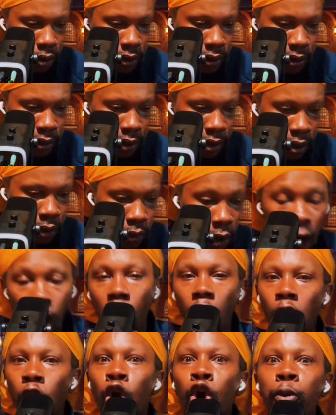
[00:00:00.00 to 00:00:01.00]
it's another
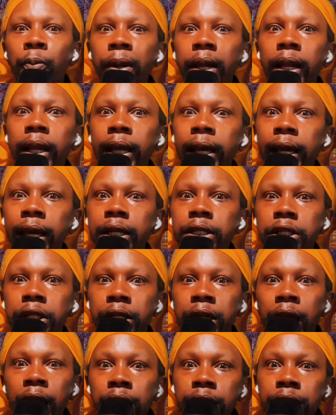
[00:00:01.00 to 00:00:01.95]
urban legend.